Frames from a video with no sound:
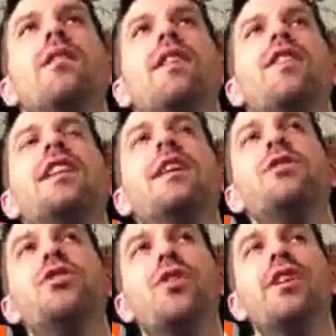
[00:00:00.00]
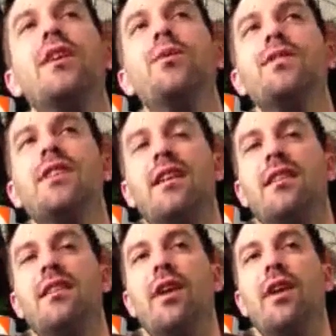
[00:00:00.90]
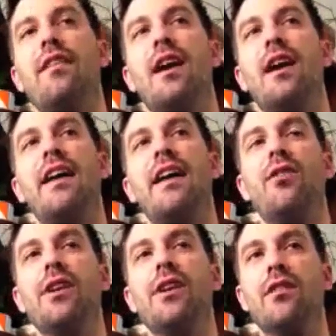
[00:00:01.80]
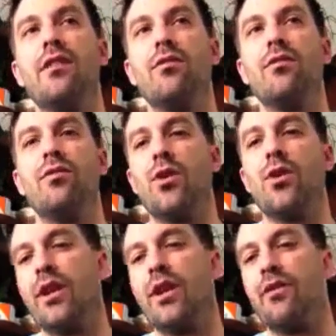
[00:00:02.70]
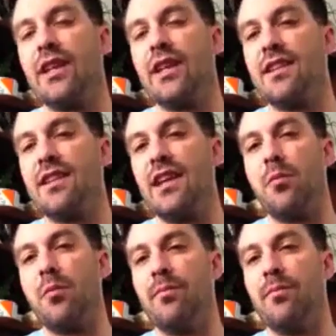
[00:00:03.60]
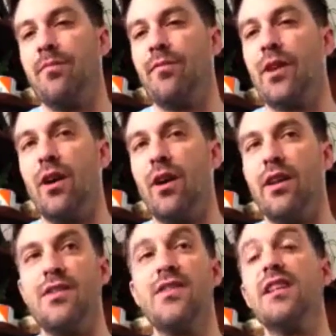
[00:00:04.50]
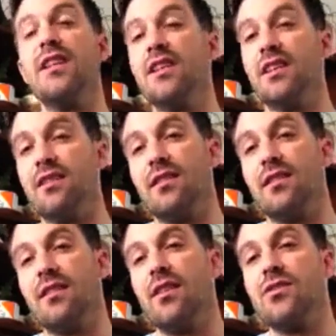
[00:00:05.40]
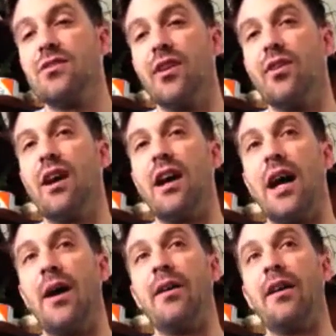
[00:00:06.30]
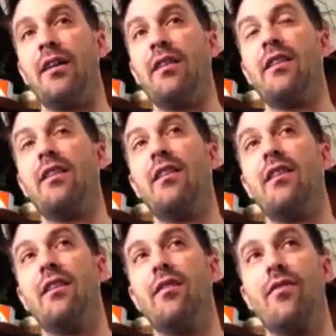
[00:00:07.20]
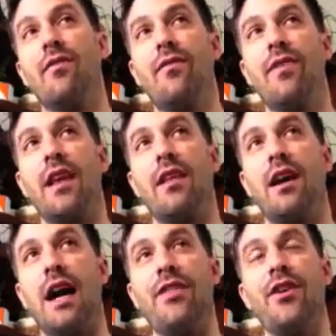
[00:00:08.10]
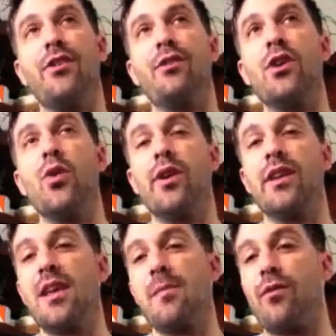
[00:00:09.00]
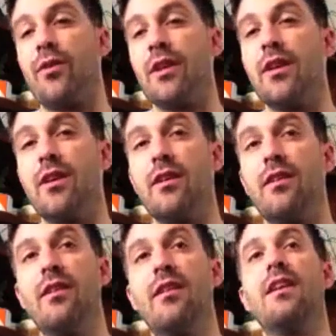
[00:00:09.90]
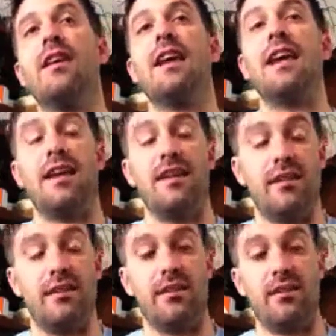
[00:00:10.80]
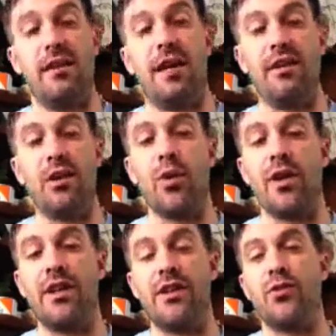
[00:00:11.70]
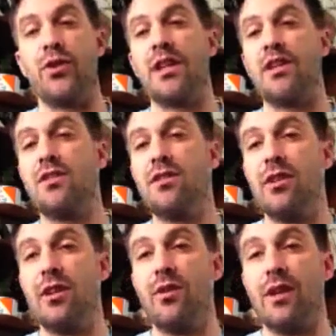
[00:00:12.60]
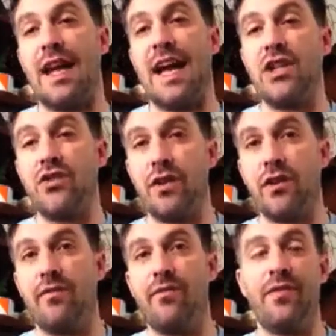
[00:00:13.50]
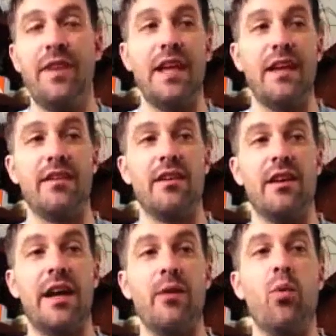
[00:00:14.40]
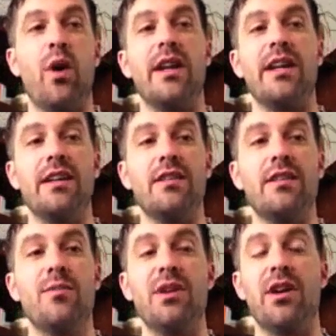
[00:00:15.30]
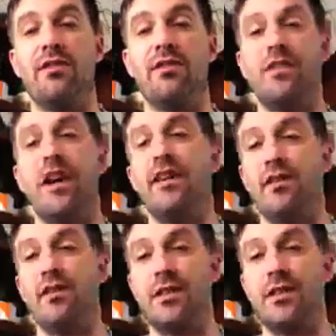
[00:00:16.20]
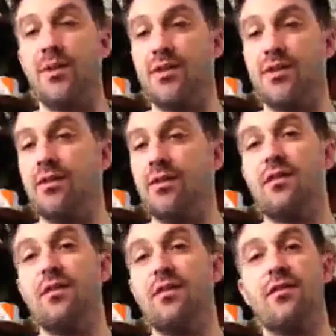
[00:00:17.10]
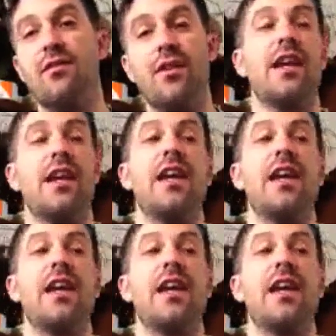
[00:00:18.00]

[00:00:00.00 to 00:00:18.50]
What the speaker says: the thing that was tricky was that I had already recorded and released the album on CD. So I thought the recording came out really good, and I recorded it in this really nice studio in Asheville. And I wanted it to be on vinyl because I